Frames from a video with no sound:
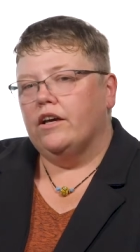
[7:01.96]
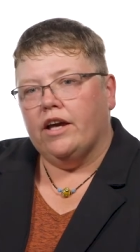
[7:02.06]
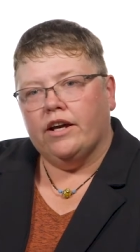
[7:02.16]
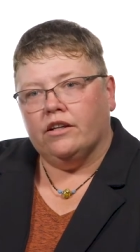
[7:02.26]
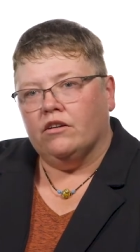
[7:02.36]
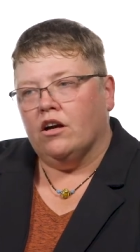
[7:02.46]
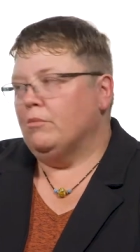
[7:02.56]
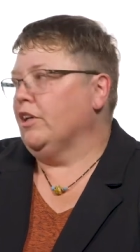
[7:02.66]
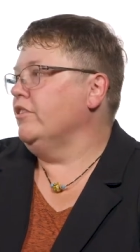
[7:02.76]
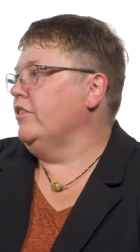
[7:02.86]

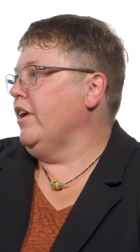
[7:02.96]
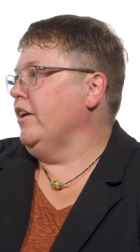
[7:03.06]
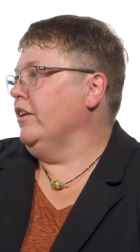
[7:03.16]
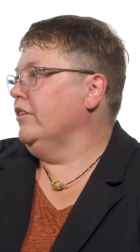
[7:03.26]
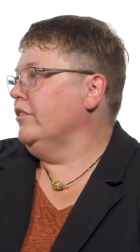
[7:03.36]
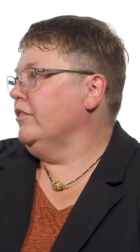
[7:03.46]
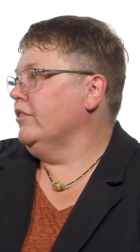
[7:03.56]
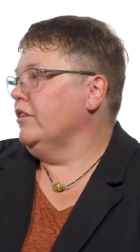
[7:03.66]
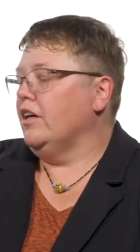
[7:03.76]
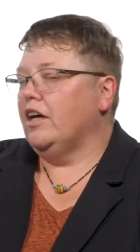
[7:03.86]
economic status,
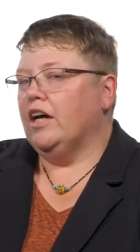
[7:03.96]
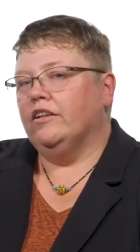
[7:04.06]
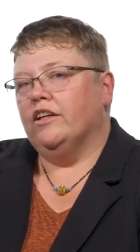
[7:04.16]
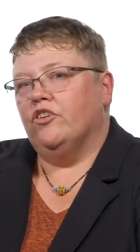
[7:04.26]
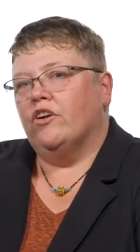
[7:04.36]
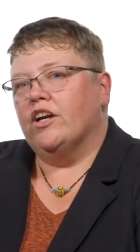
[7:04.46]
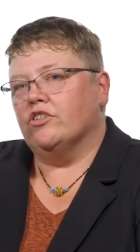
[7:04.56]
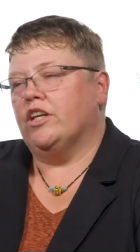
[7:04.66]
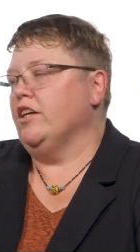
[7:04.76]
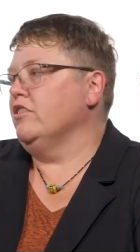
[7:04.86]
and then your
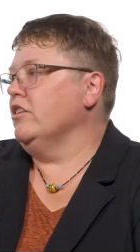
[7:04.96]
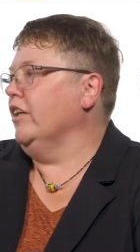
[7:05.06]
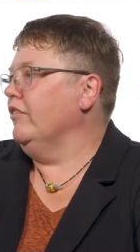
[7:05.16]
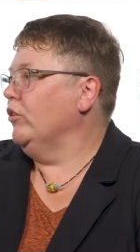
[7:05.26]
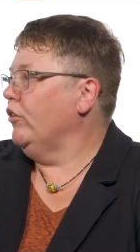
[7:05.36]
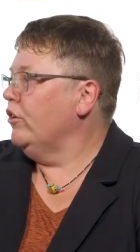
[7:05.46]
education level.